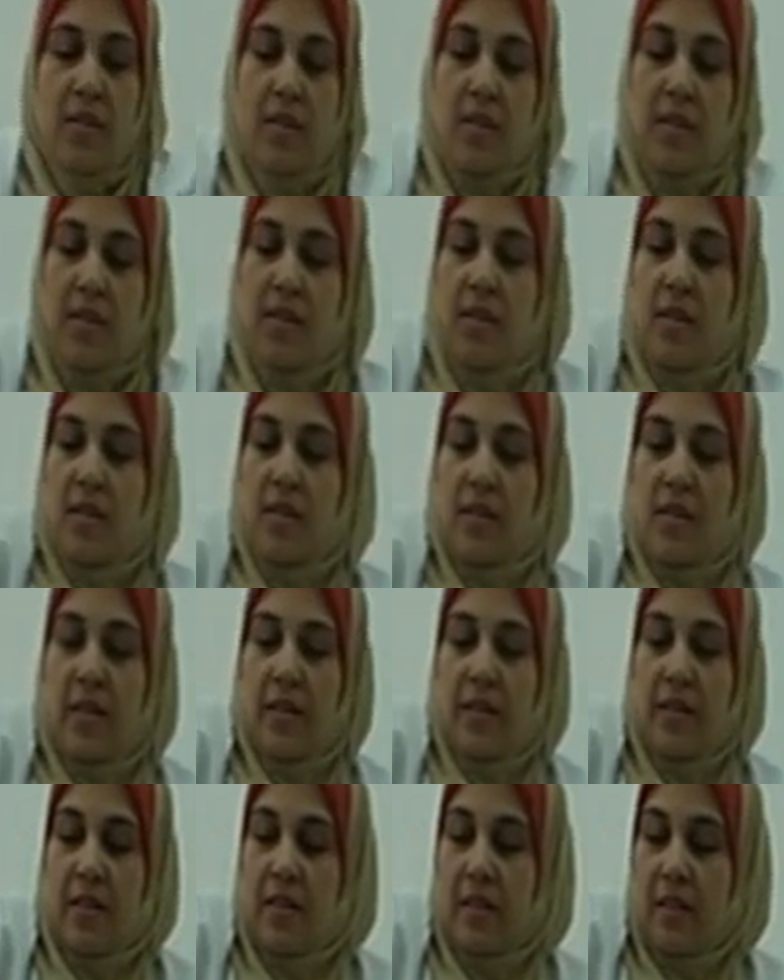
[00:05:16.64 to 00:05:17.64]
This is
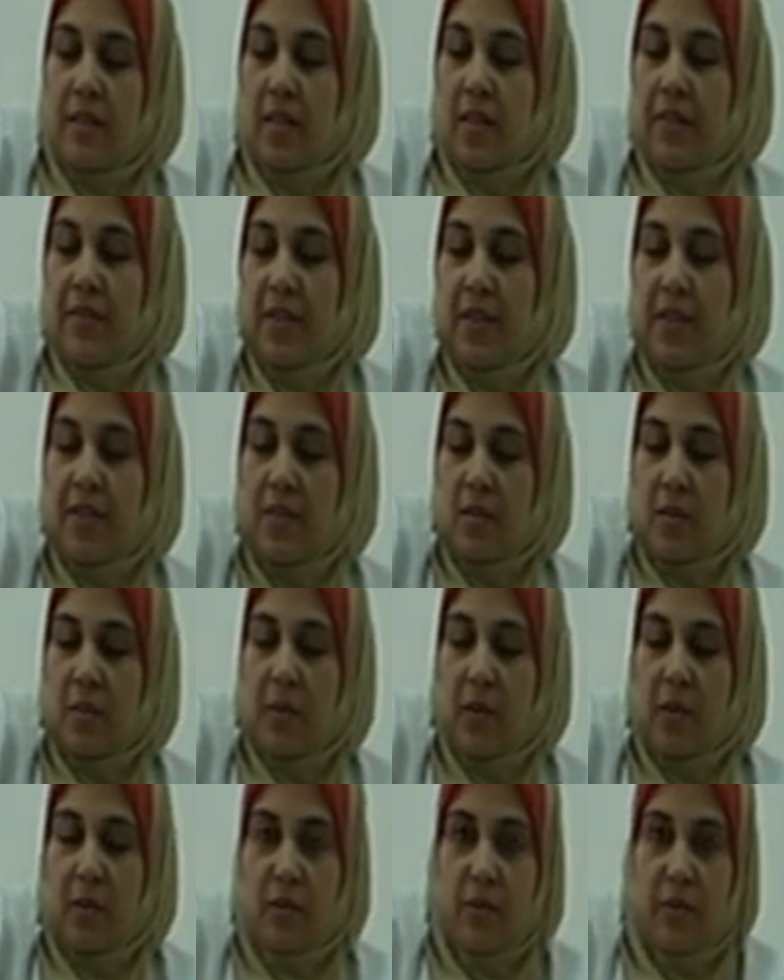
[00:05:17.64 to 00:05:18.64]
the
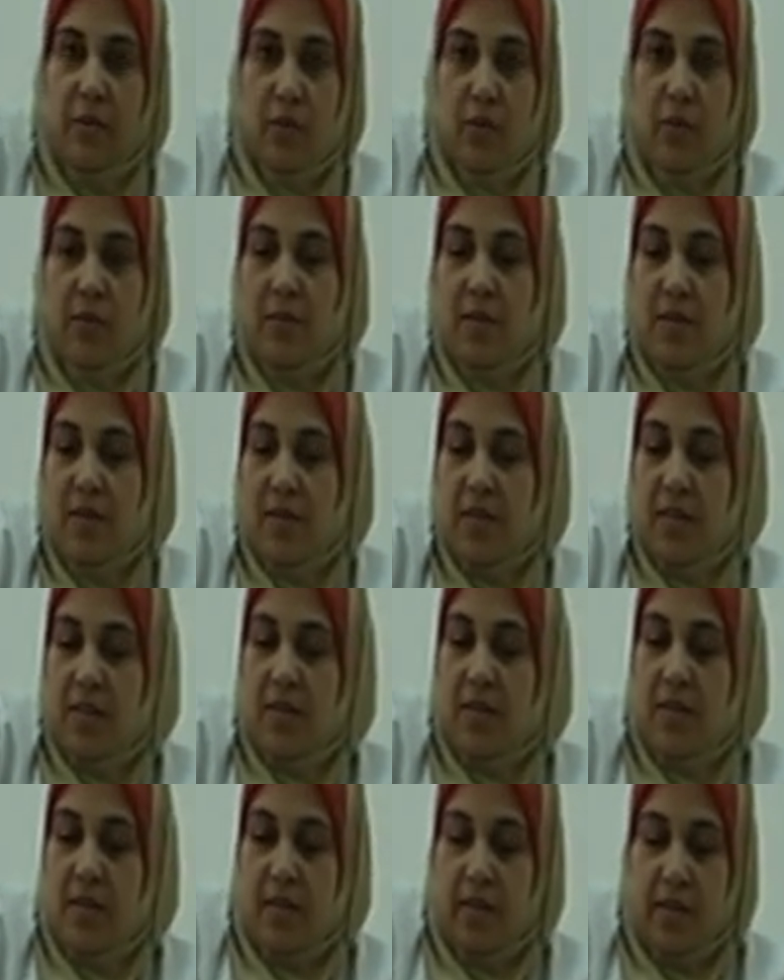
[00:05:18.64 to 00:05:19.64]
first part from
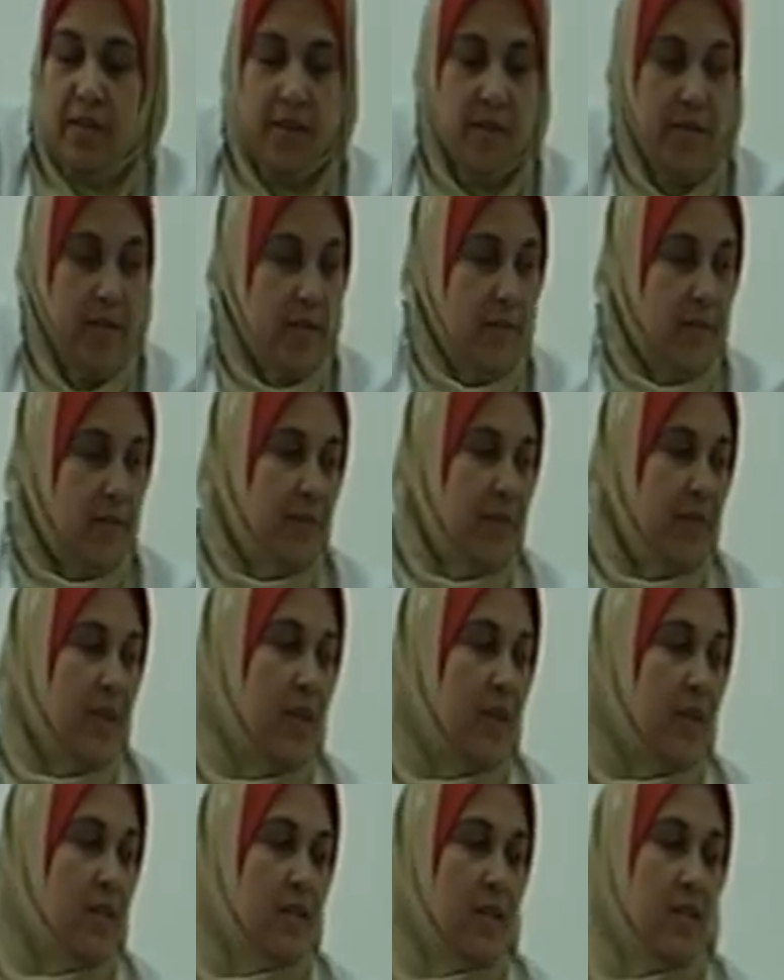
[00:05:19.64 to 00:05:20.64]
6 layers.
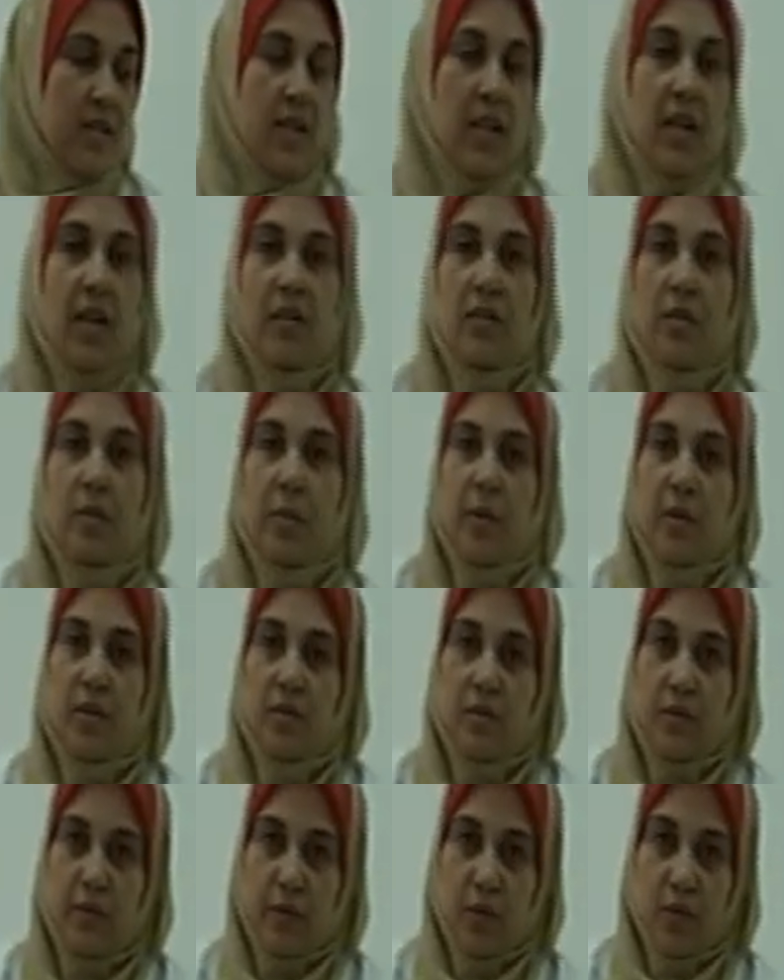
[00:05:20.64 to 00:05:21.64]
The second
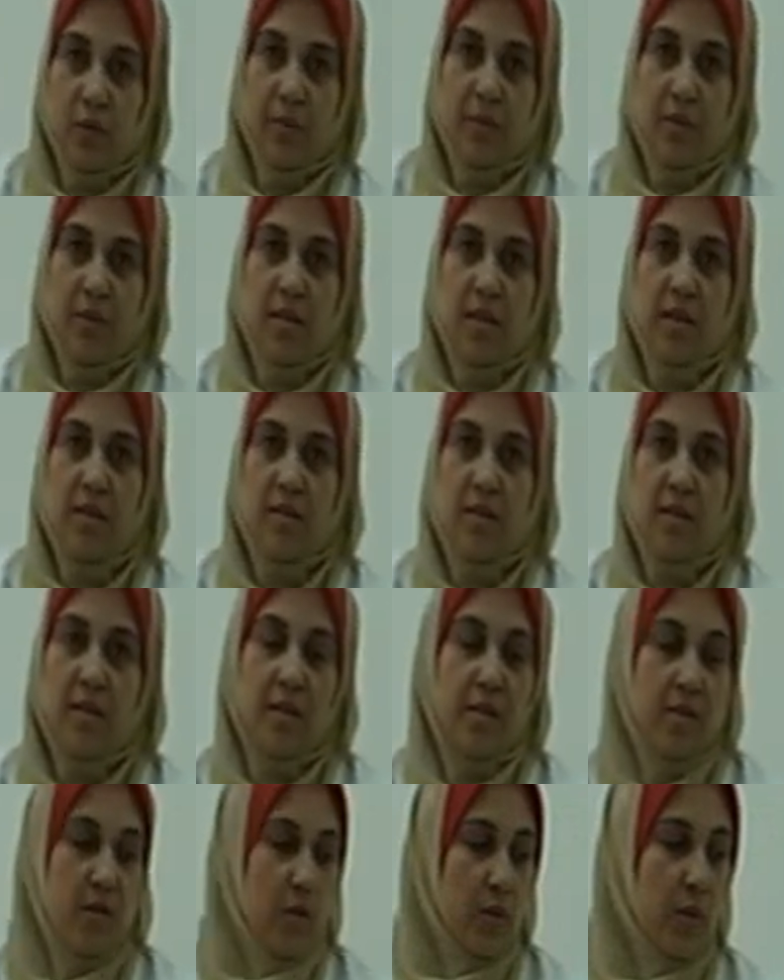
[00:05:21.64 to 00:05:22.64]
part from 6
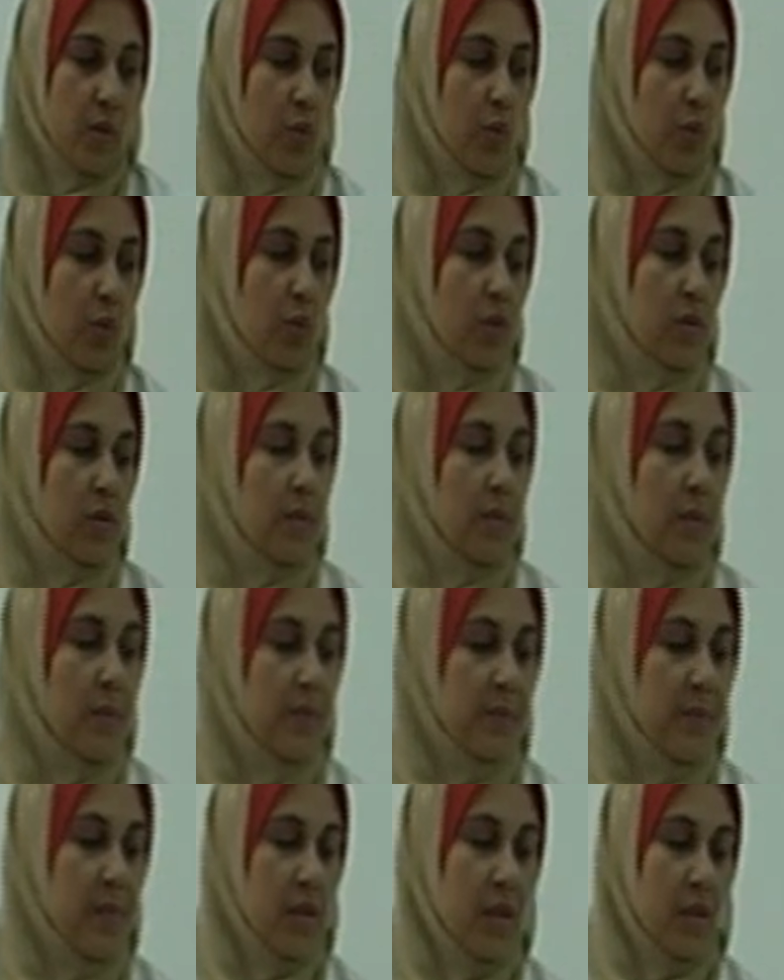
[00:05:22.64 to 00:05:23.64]
layers include
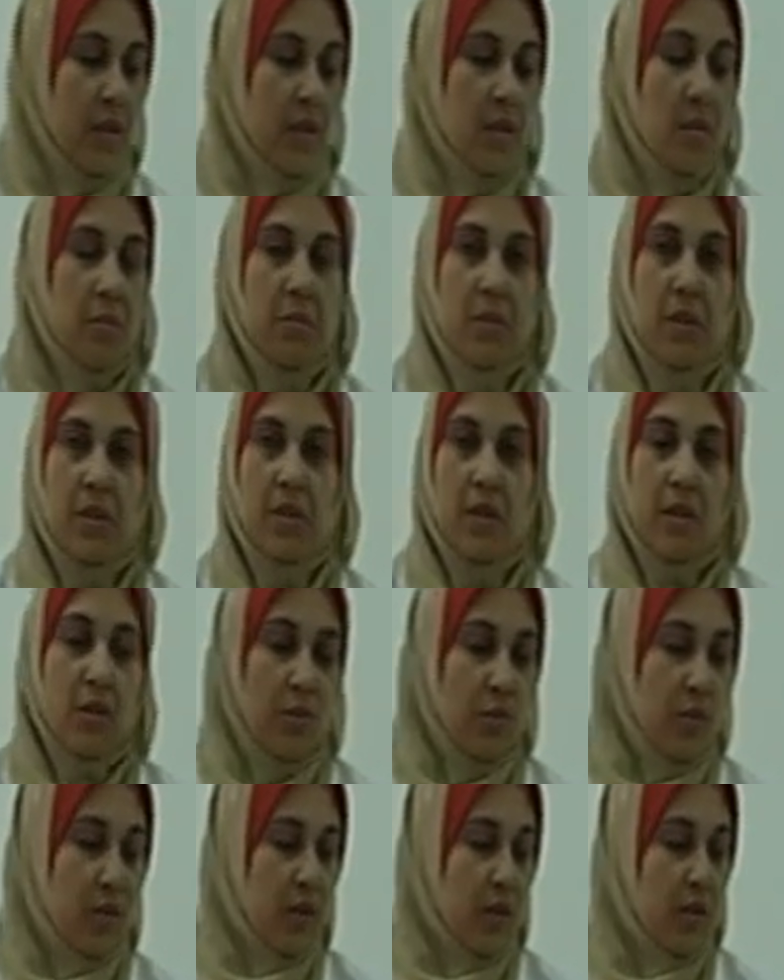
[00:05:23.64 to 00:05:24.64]
meter
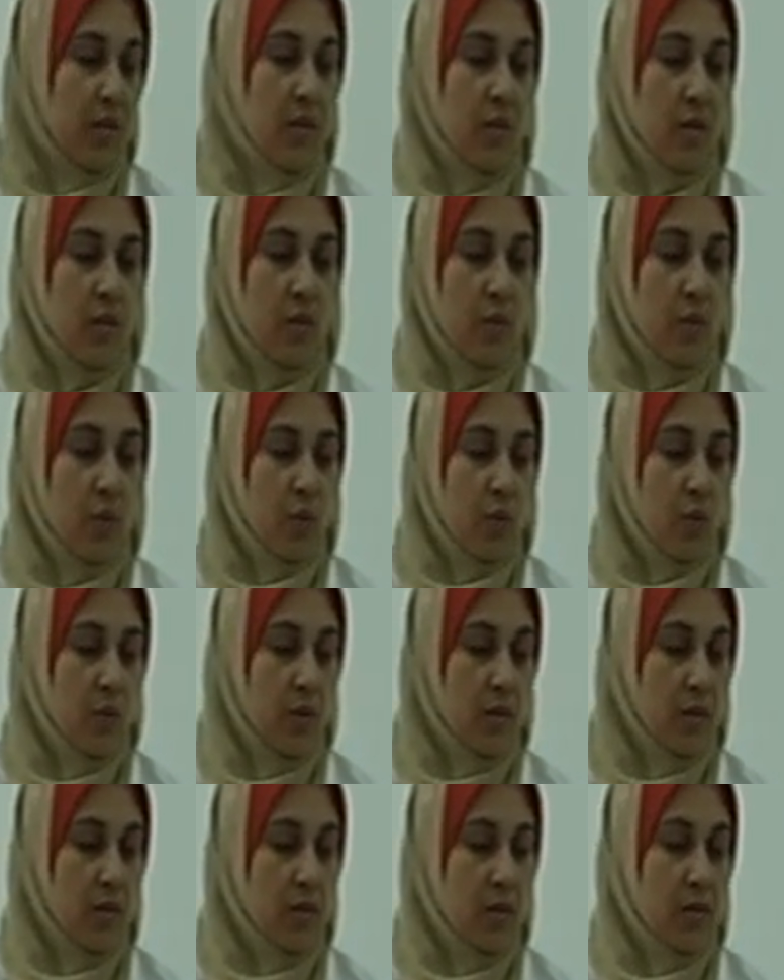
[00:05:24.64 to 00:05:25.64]
container,
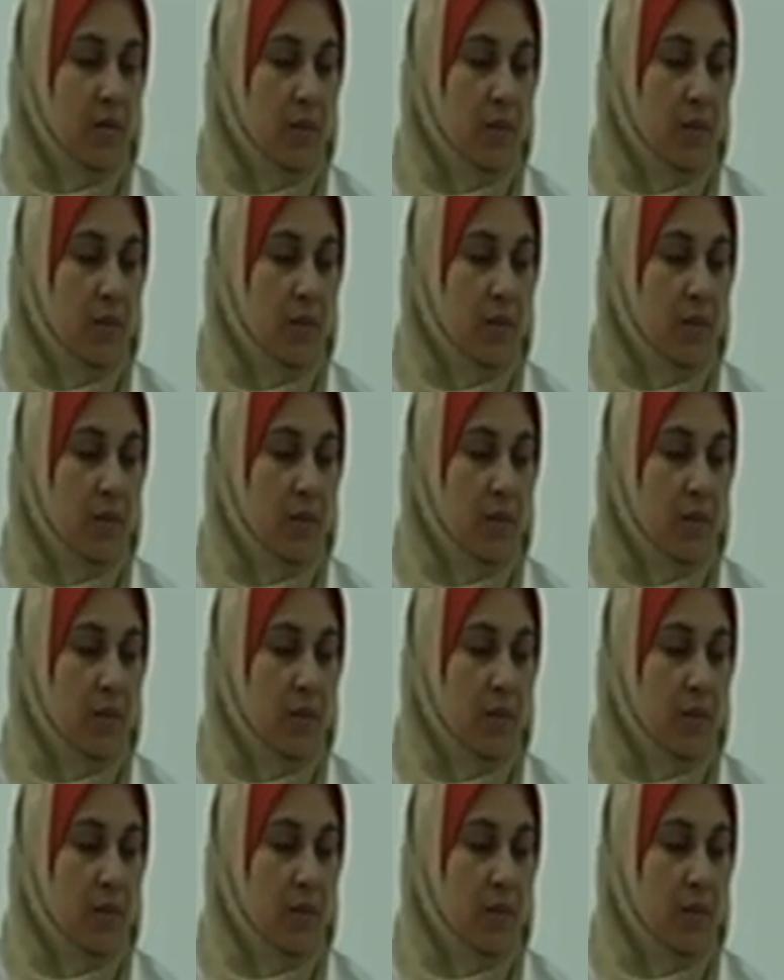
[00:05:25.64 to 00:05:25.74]
include